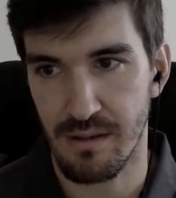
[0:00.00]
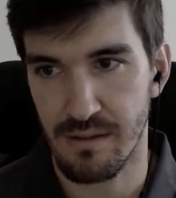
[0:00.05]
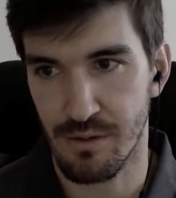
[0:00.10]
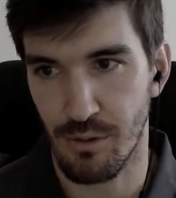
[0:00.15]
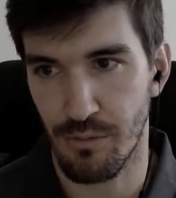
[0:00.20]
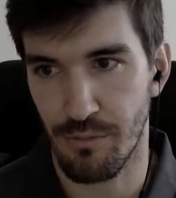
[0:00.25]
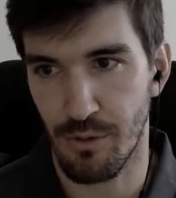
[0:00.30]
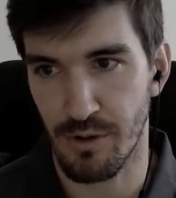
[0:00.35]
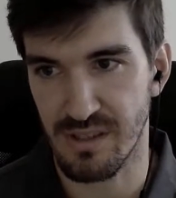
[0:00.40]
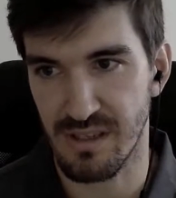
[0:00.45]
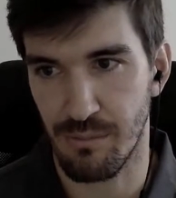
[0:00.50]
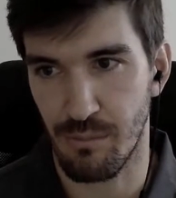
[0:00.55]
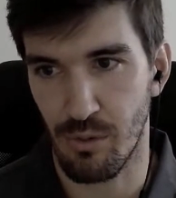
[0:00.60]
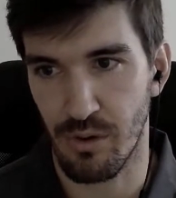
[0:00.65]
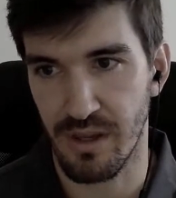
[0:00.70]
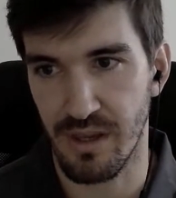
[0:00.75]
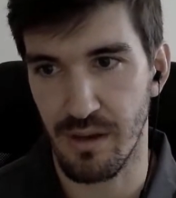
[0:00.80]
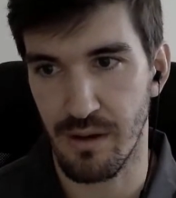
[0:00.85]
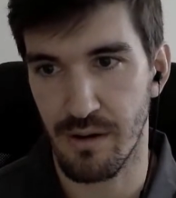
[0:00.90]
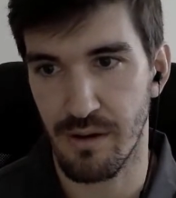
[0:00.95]
So for
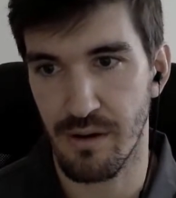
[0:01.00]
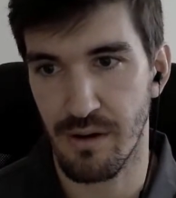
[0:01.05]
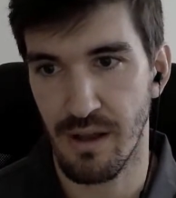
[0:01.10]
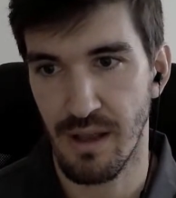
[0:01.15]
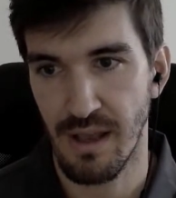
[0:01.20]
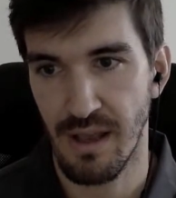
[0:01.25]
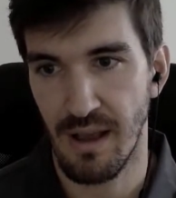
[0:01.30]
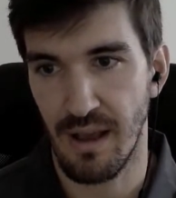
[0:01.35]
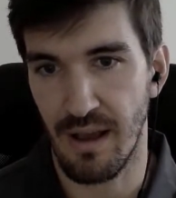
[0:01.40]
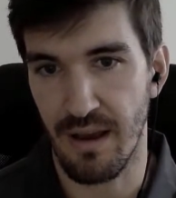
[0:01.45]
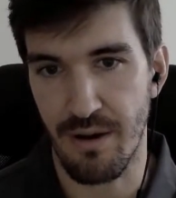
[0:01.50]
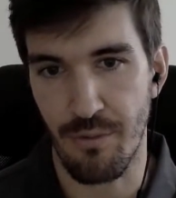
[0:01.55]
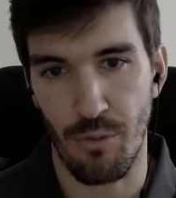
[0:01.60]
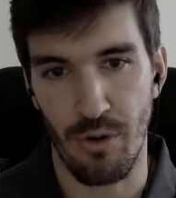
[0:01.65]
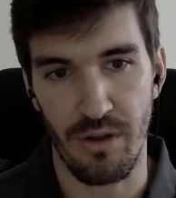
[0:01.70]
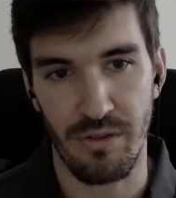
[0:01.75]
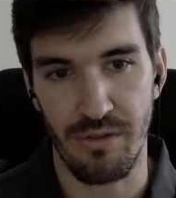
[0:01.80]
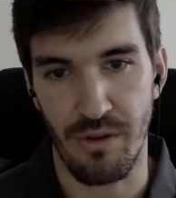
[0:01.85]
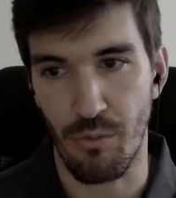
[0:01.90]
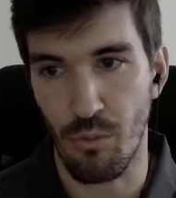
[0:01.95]
example, here I
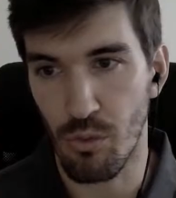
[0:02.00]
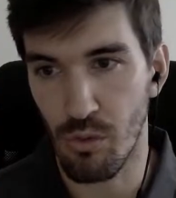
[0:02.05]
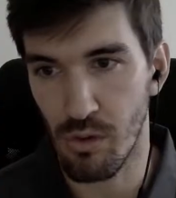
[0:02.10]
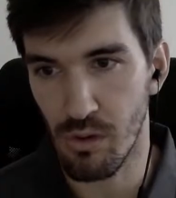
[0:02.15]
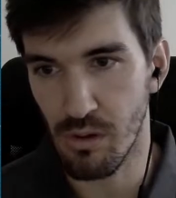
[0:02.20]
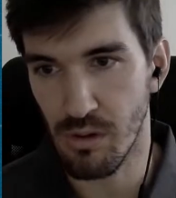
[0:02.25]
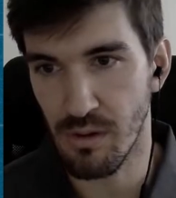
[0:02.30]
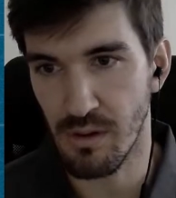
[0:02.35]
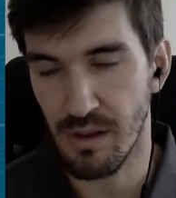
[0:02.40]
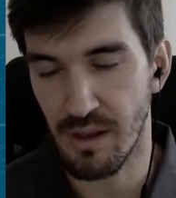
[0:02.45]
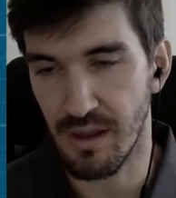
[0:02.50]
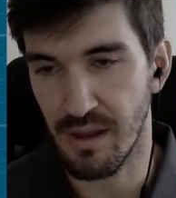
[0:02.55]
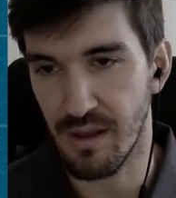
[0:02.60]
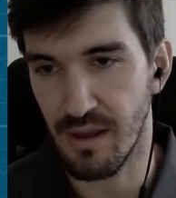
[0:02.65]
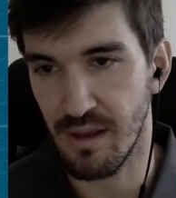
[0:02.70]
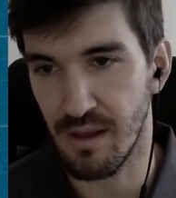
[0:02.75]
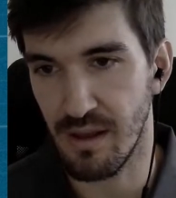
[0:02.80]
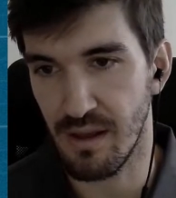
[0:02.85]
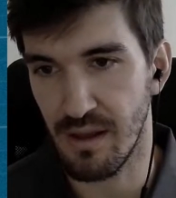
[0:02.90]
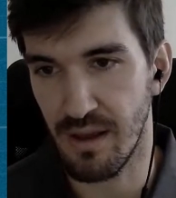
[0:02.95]
run the rule
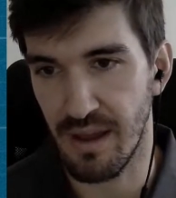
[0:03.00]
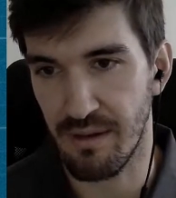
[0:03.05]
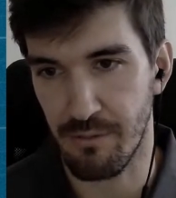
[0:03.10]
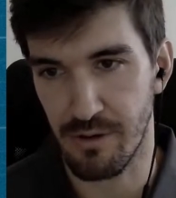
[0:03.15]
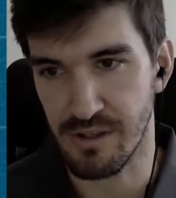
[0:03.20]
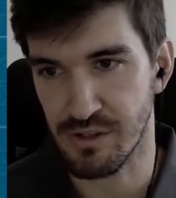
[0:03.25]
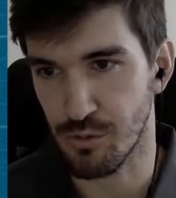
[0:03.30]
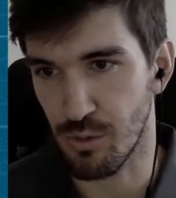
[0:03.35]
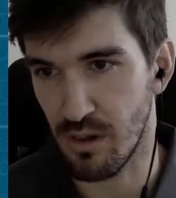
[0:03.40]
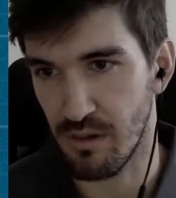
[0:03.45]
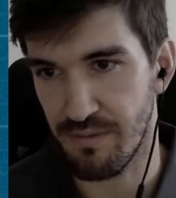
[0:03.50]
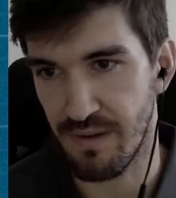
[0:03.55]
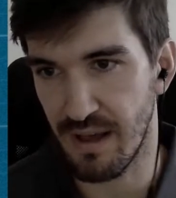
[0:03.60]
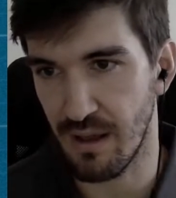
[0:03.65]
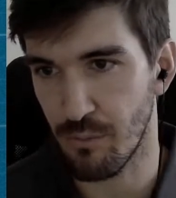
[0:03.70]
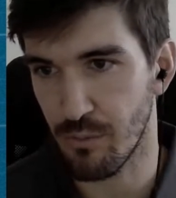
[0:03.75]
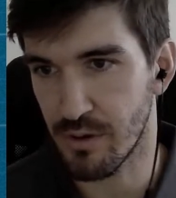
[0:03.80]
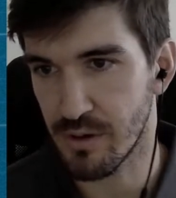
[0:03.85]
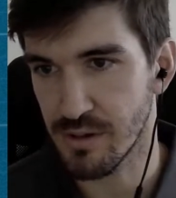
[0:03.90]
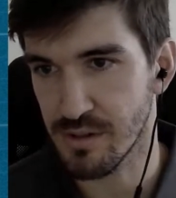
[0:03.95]
every 12
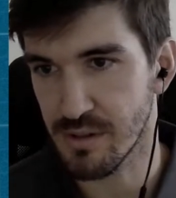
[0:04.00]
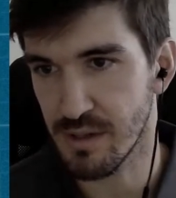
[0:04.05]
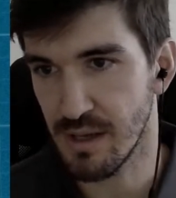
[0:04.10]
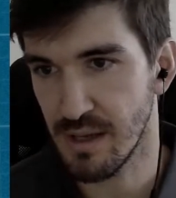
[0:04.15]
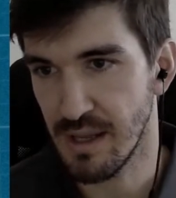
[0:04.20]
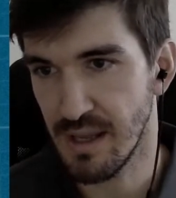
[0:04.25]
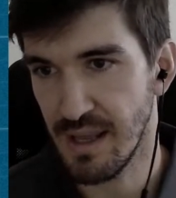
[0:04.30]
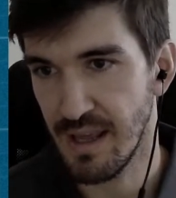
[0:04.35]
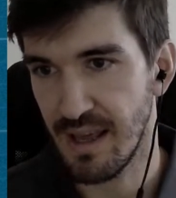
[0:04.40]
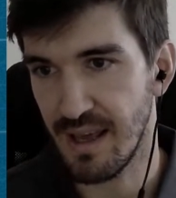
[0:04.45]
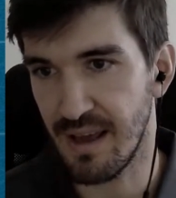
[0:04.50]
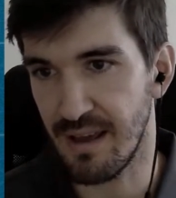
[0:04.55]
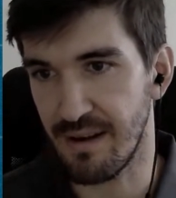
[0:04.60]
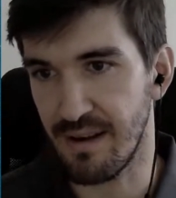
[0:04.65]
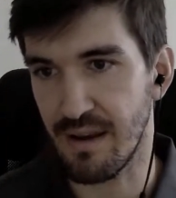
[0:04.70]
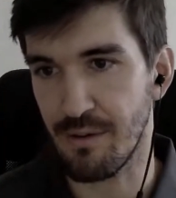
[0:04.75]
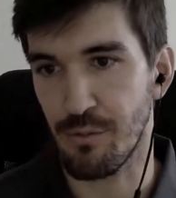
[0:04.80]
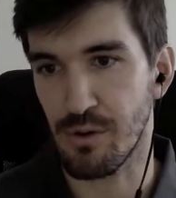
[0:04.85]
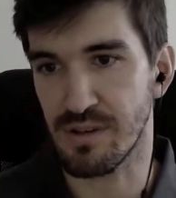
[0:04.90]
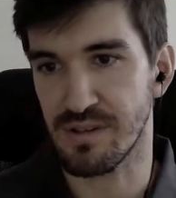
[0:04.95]
hours, and
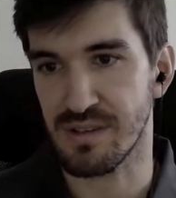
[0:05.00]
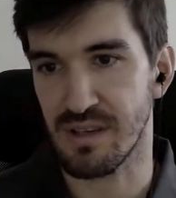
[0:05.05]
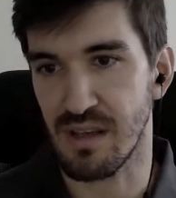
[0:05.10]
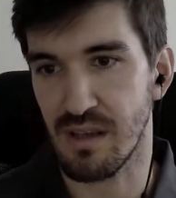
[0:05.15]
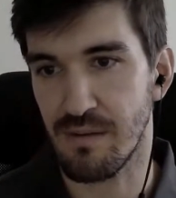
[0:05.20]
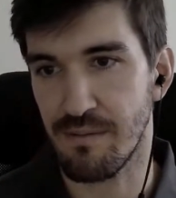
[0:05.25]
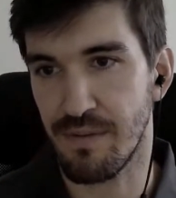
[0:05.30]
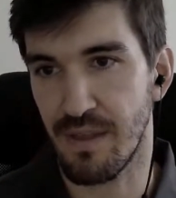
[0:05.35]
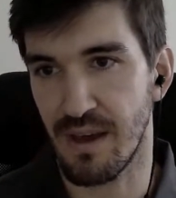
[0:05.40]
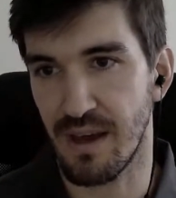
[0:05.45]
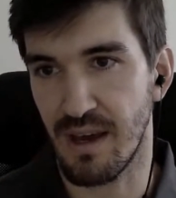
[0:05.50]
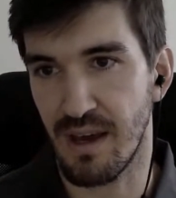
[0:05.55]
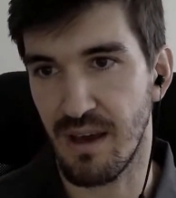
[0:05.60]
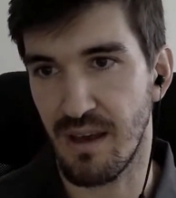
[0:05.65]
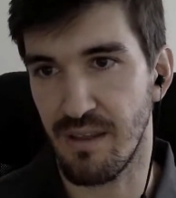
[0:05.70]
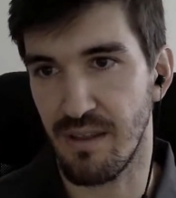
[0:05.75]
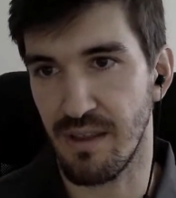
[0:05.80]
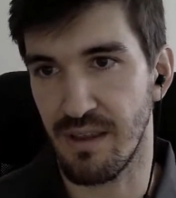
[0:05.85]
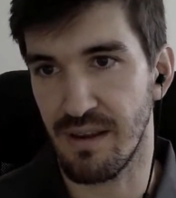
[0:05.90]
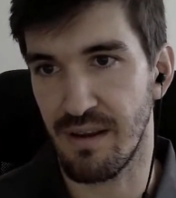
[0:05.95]
I received
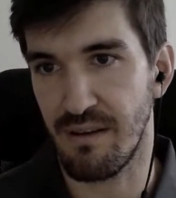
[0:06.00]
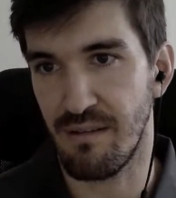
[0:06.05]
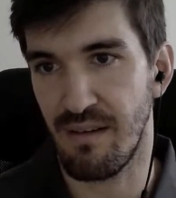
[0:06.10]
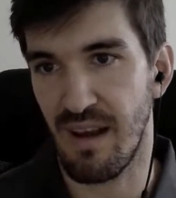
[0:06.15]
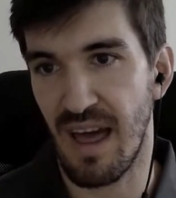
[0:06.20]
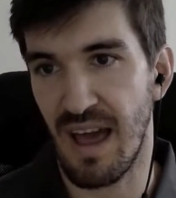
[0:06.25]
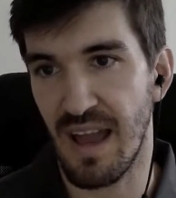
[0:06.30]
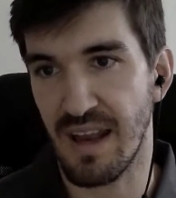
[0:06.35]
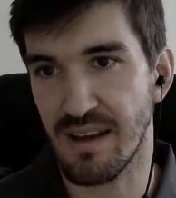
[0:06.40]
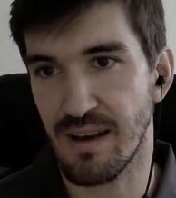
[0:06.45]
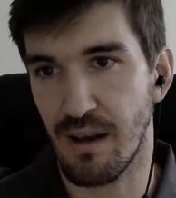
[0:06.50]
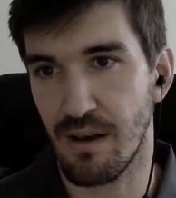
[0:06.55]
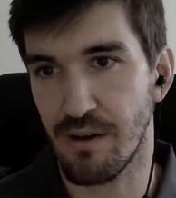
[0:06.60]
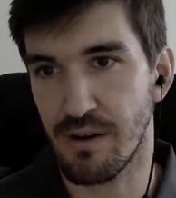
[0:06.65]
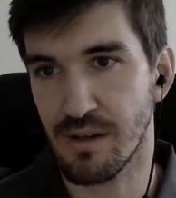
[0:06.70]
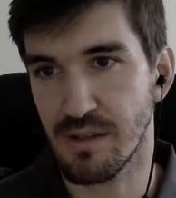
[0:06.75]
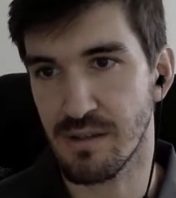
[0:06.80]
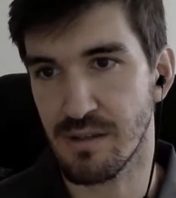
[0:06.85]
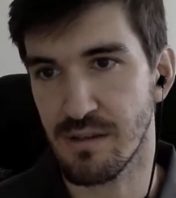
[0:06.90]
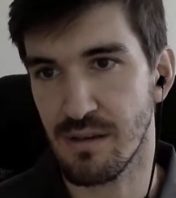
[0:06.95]
9
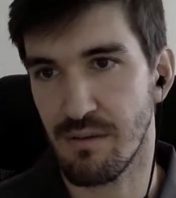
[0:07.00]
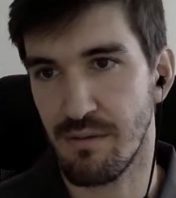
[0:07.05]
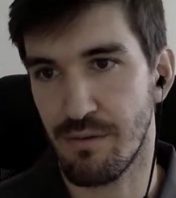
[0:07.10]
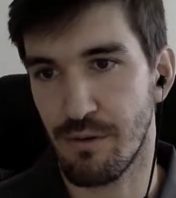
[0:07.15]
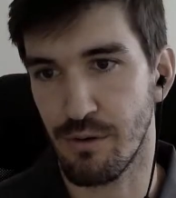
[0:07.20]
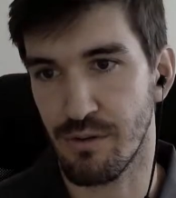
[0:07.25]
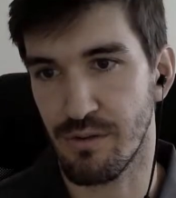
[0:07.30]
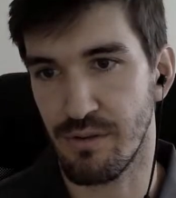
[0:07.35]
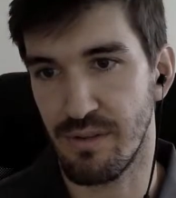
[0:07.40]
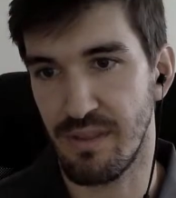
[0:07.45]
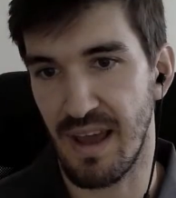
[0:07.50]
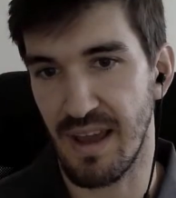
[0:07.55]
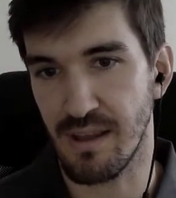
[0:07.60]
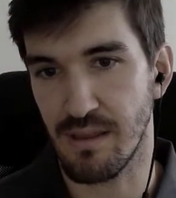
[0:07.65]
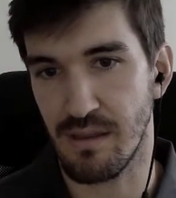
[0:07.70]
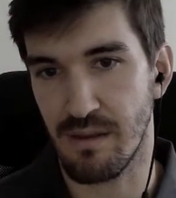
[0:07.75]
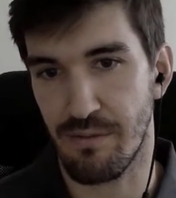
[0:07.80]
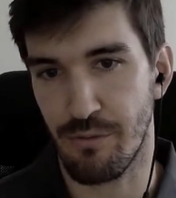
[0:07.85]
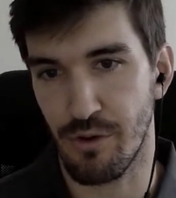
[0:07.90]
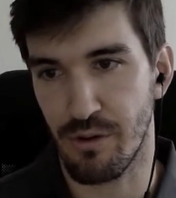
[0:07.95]
alerts for
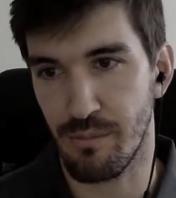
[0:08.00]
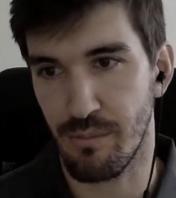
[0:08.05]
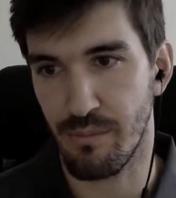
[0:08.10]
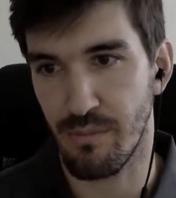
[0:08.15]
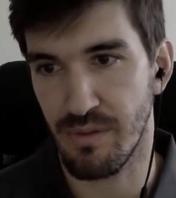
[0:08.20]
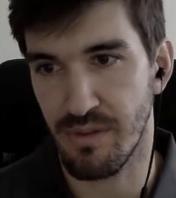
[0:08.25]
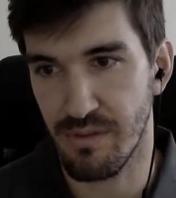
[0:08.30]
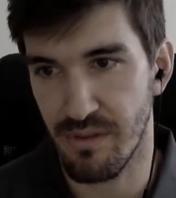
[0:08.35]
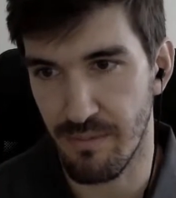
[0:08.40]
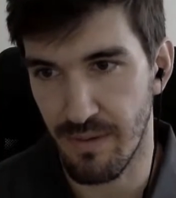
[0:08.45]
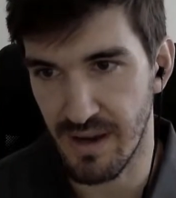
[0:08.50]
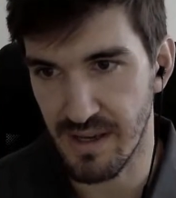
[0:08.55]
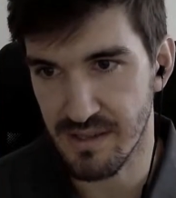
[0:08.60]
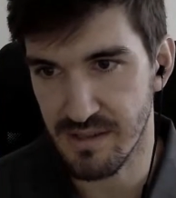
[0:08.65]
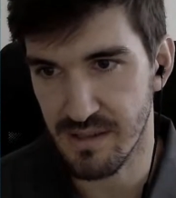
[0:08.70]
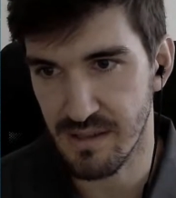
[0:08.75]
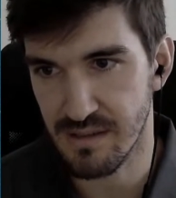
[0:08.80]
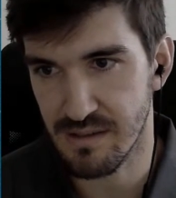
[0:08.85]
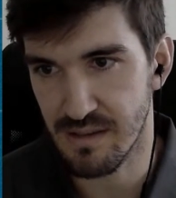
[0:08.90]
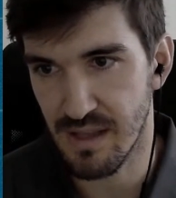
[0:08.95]
9 different
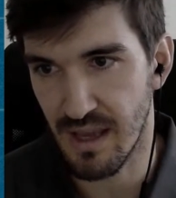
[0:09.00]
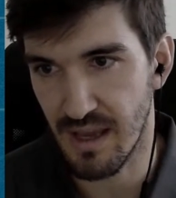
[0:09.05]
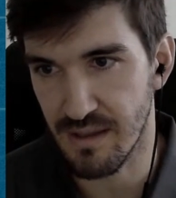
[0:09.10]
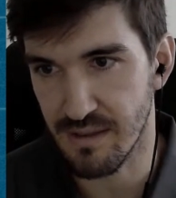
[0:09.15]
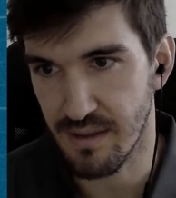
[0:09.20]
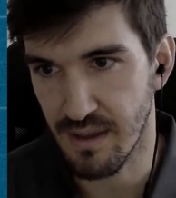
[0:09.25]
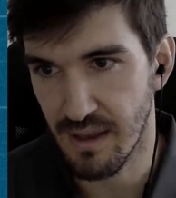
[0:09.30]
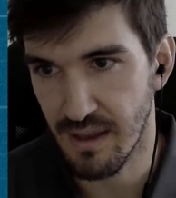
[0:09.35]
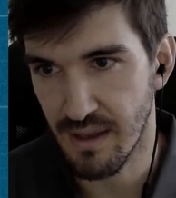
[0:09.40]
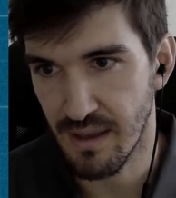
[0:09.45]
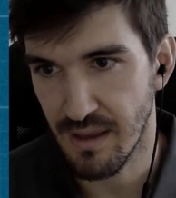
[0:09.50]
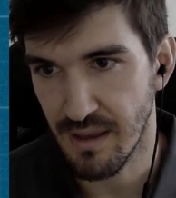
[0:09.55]
devices that